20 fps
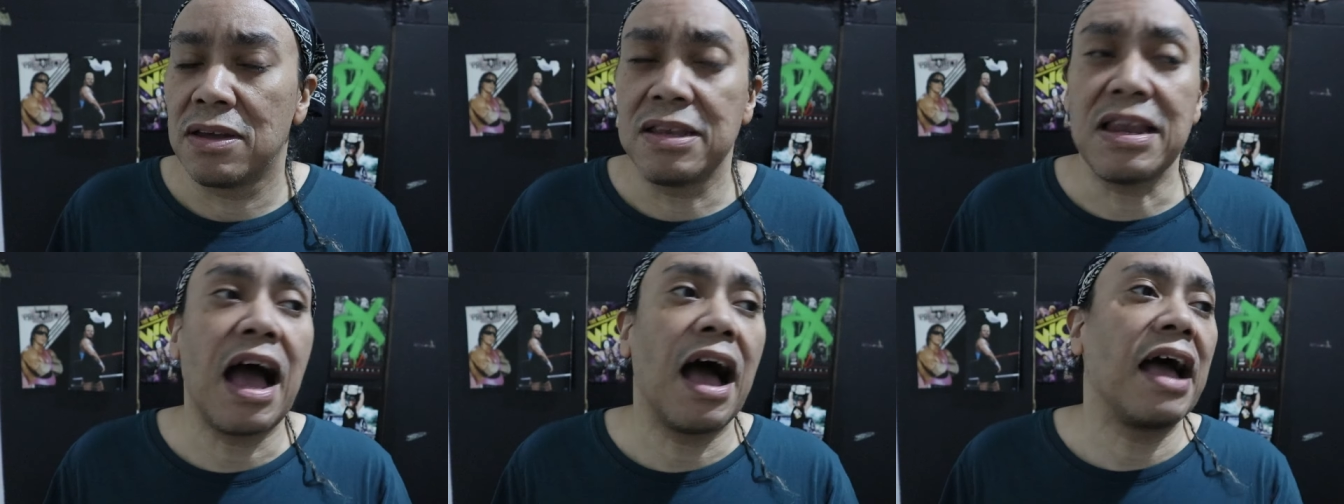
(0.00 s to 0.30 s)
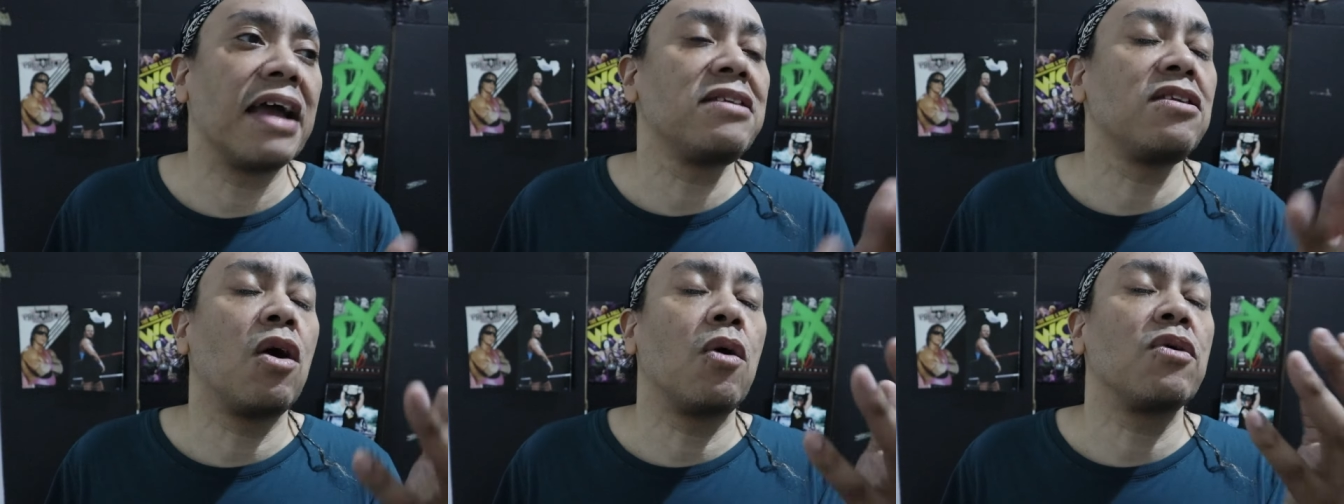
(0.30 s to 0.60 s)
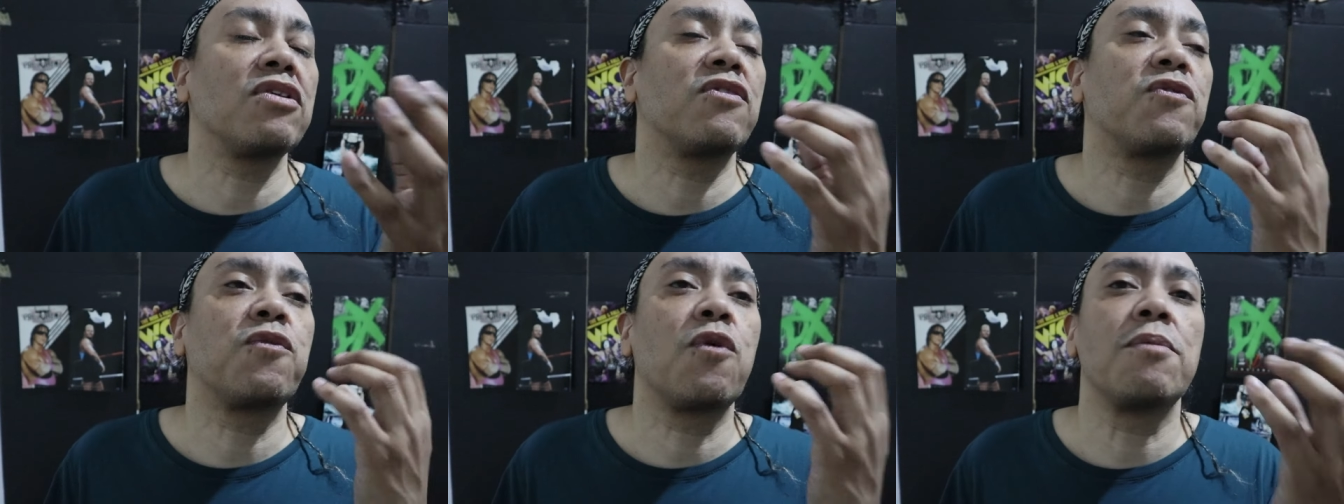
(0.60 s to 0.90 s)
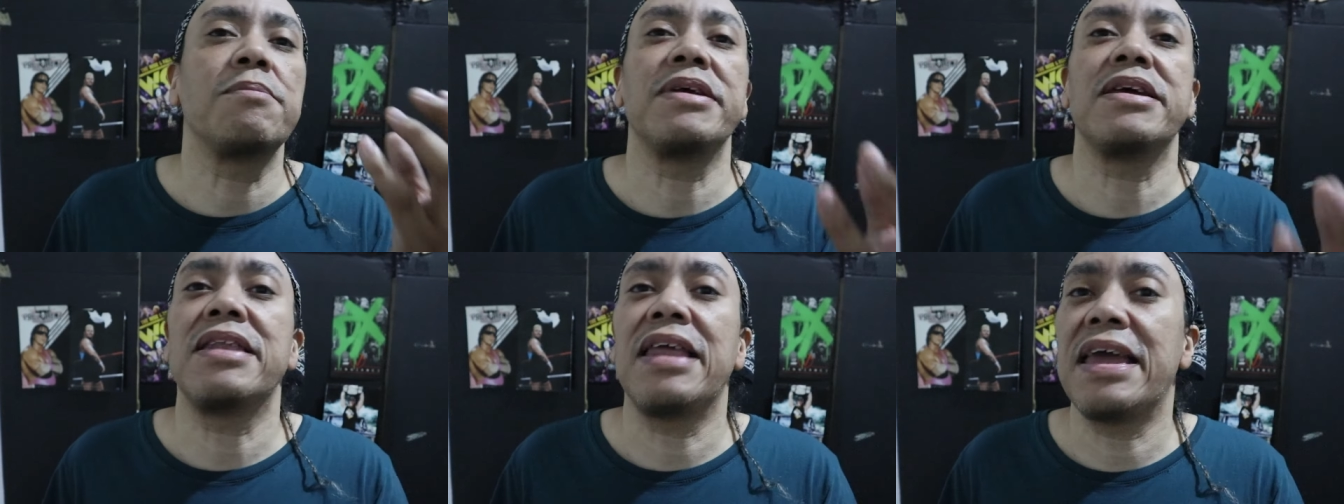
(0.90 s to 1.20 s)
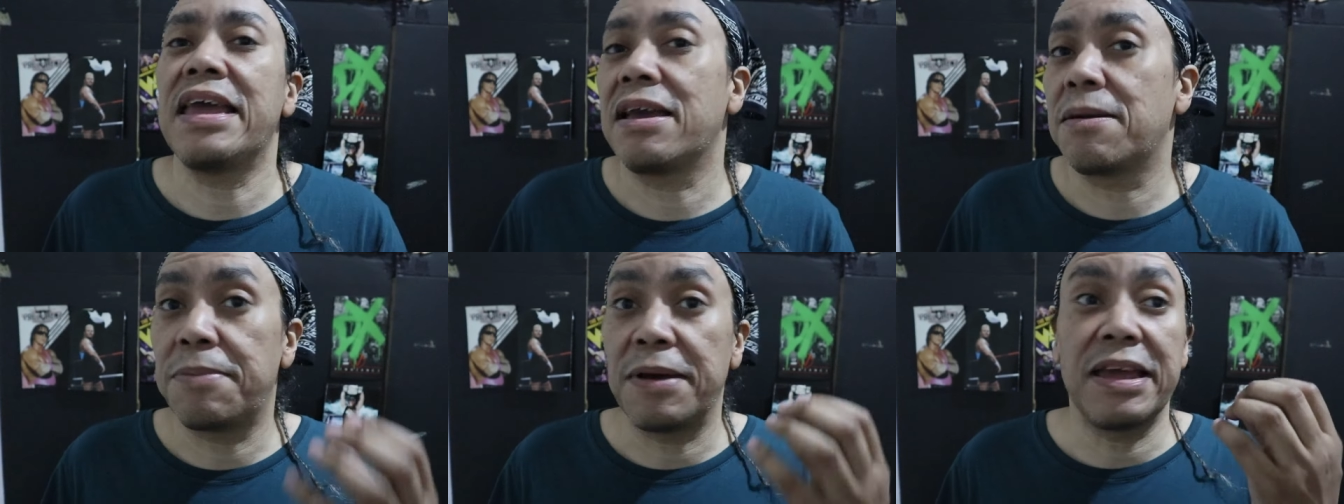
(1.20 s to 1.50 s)
Now, I know it's
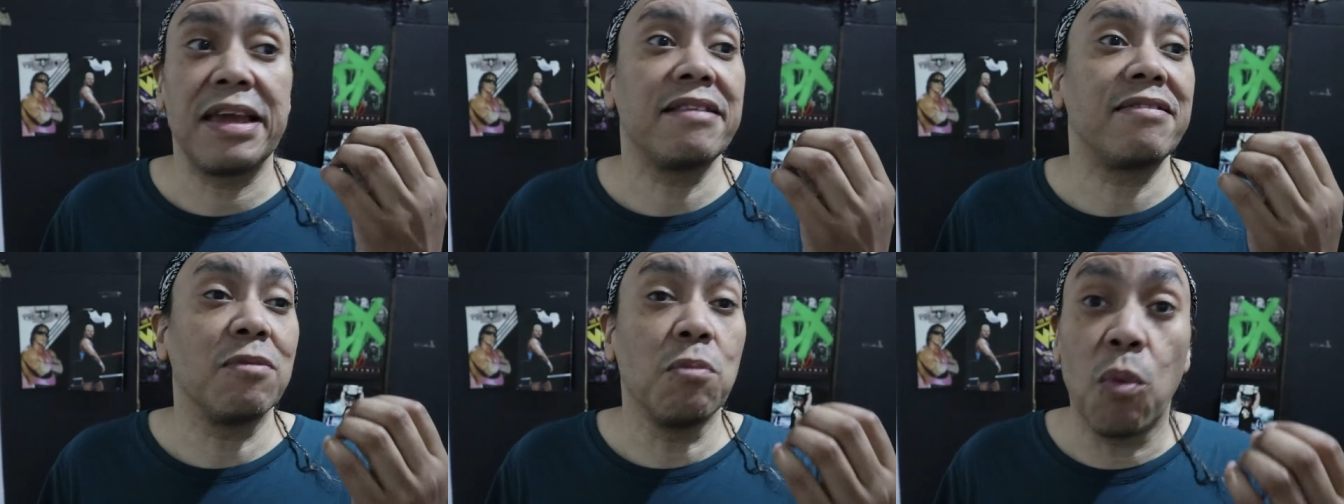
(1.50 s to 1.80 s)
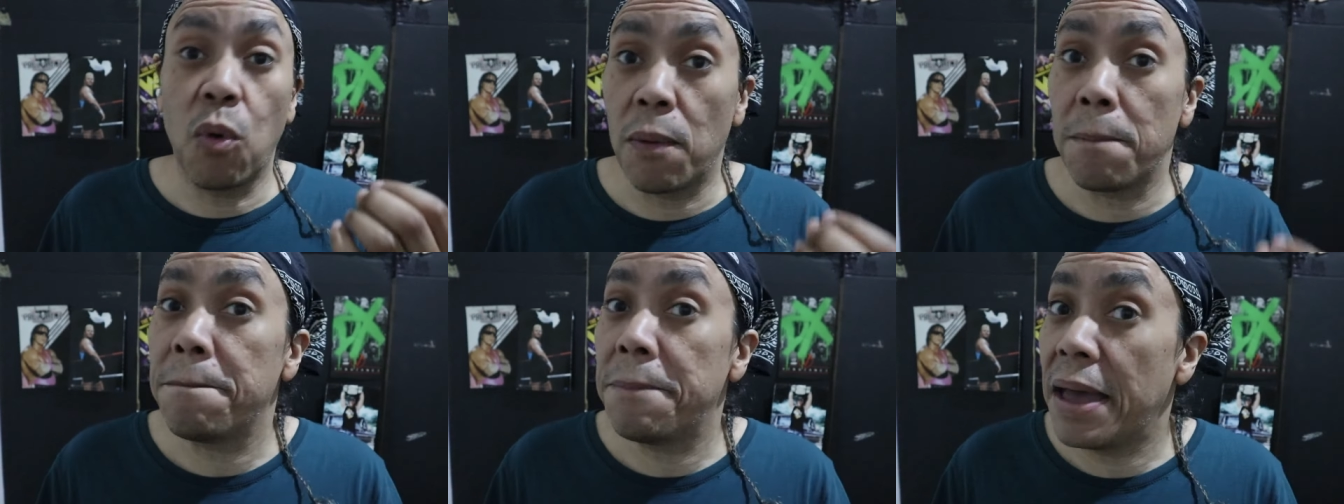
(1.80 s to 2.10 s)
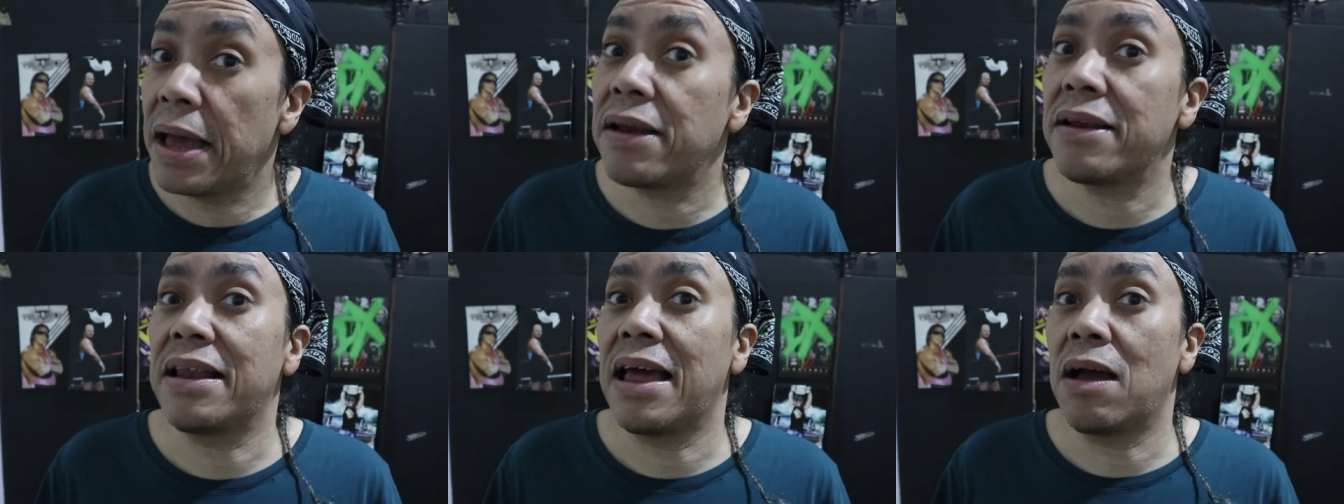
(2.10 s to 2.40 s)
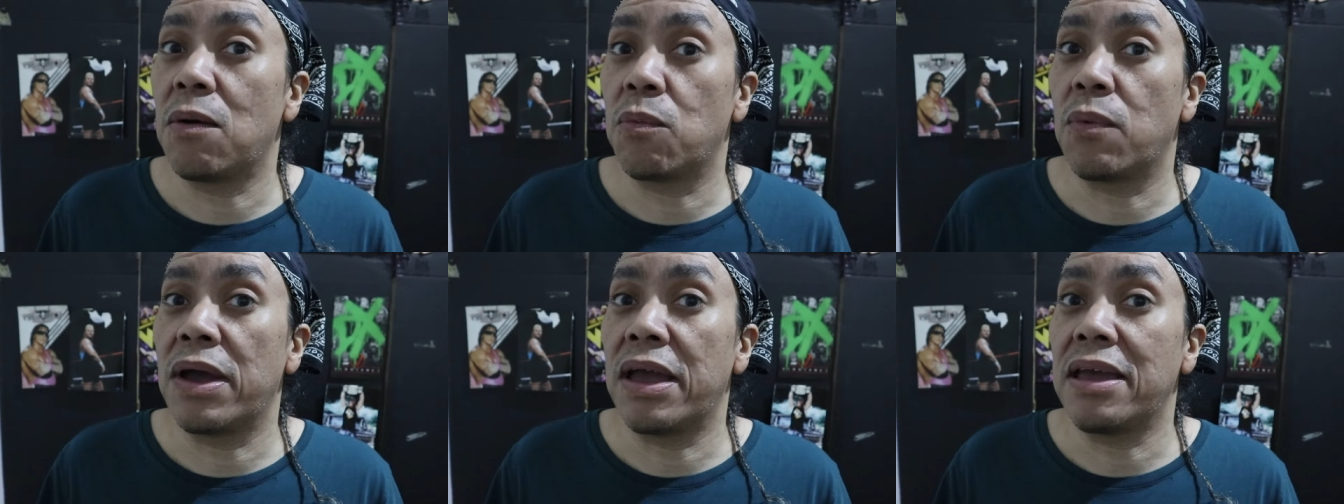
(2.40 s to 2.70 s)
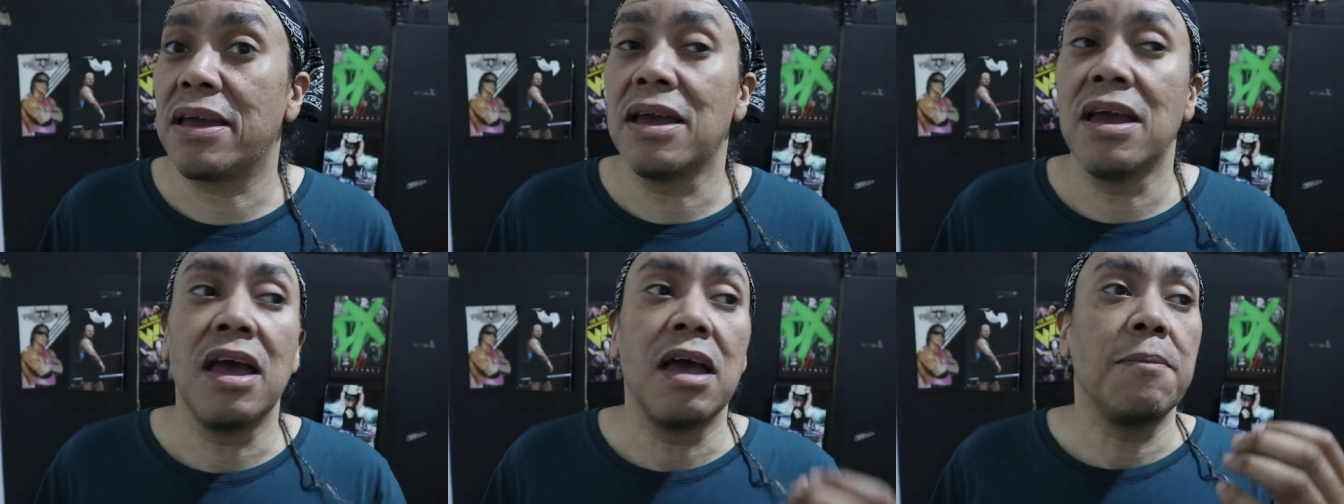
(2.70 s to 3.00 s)
formulaic, but it's more better that
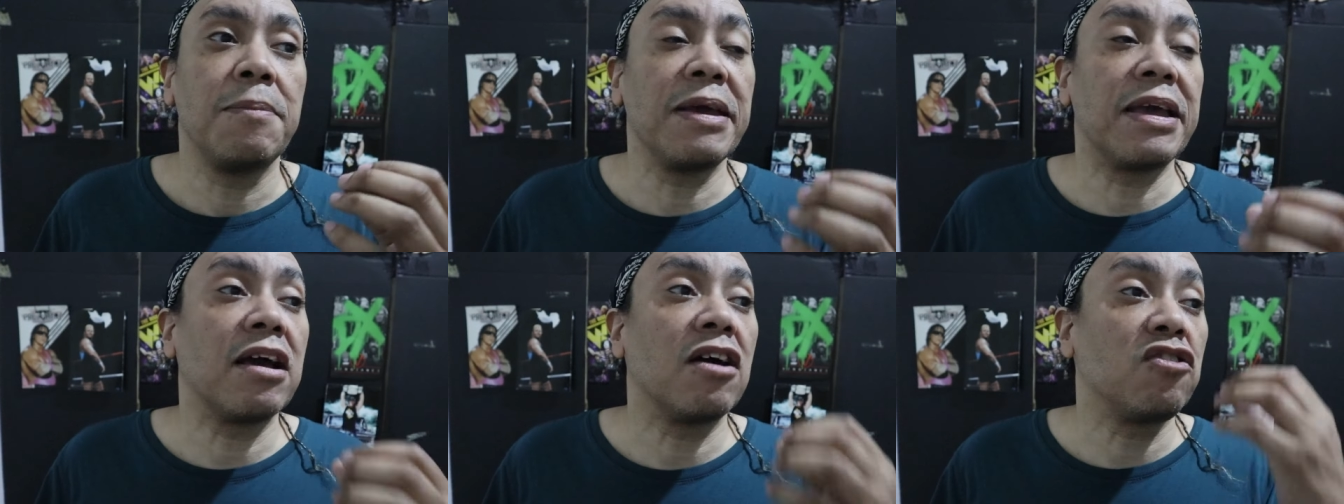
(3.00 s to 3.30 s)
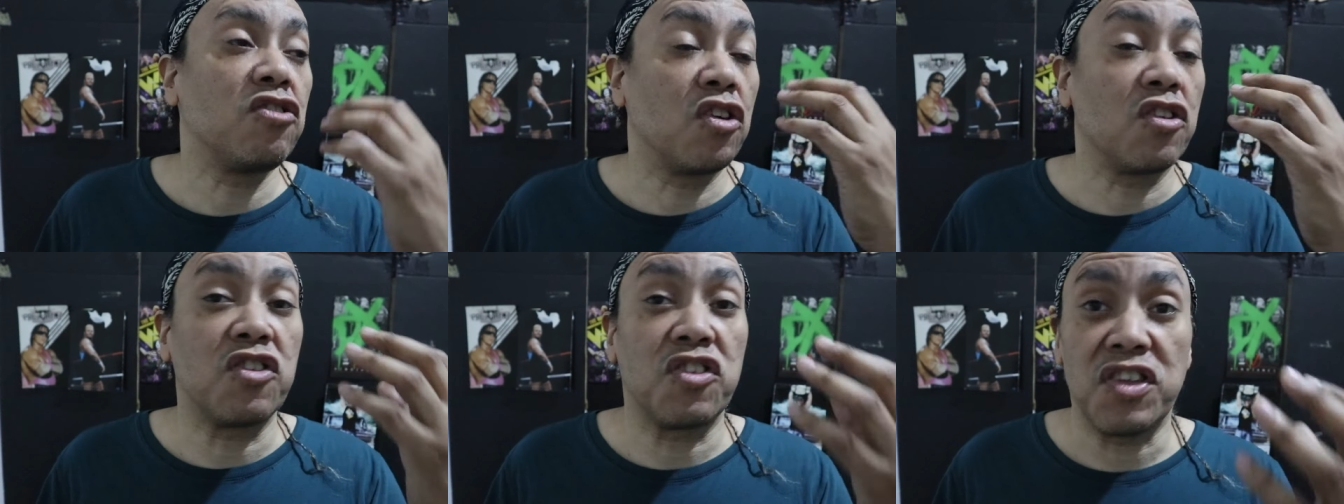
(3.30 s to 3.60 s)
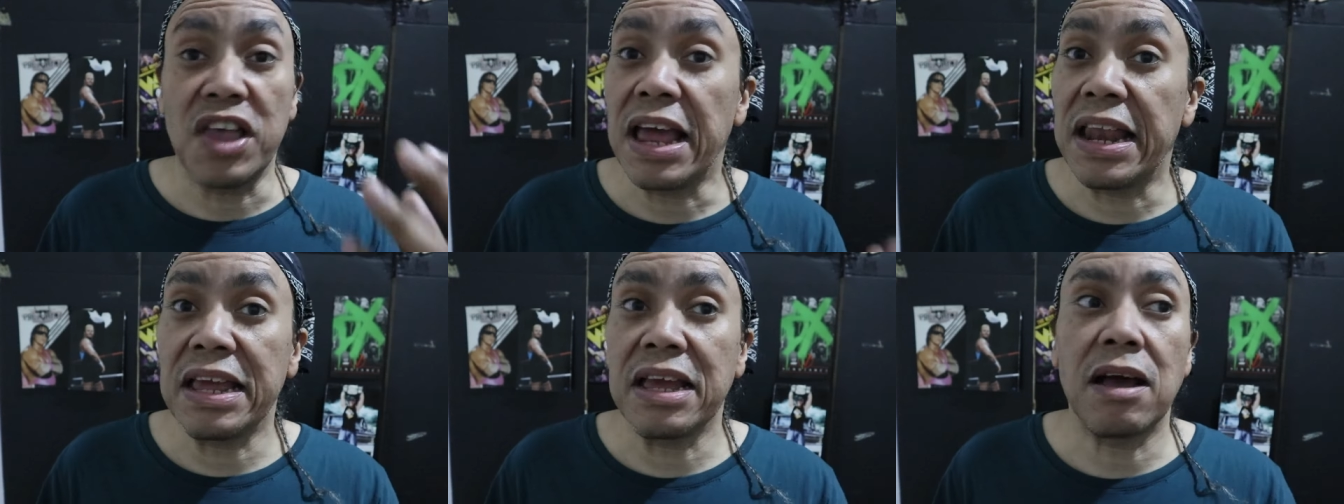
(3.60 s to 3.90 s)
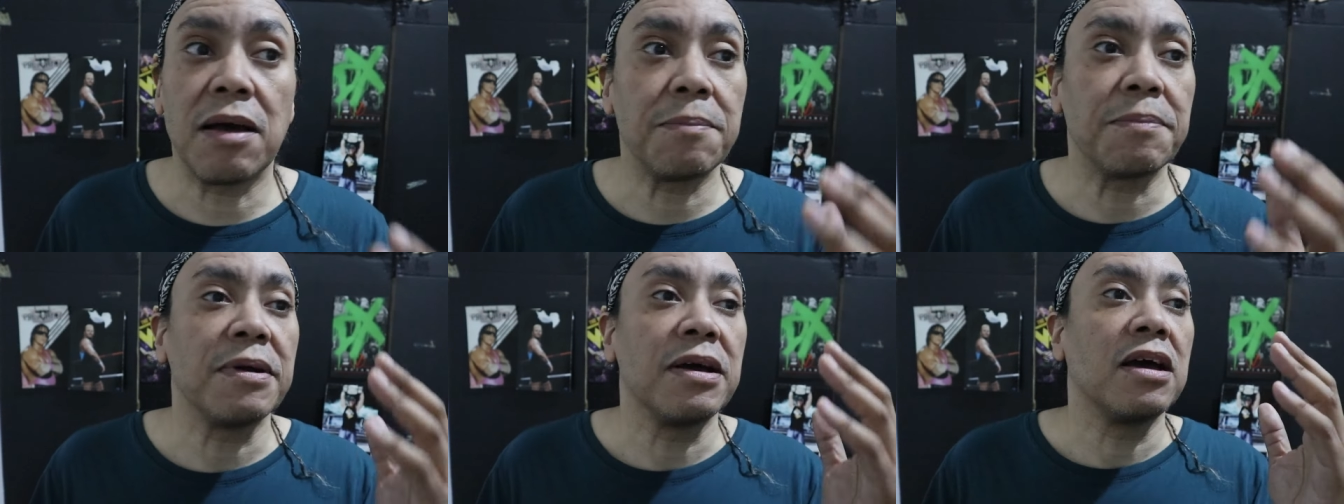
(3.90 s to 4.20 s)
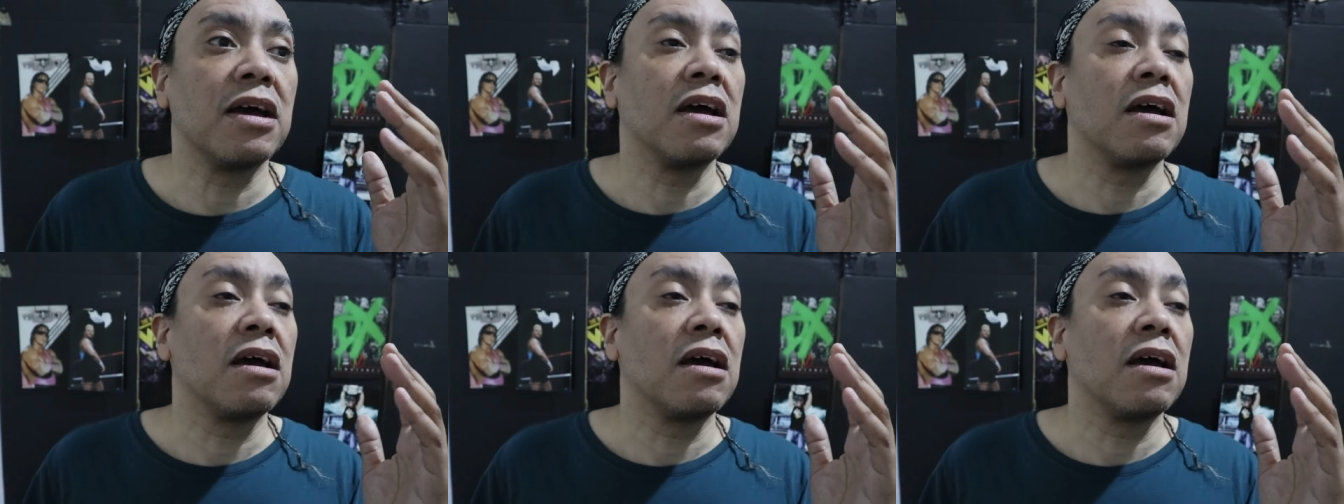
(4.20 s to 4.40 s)
way because you're setting up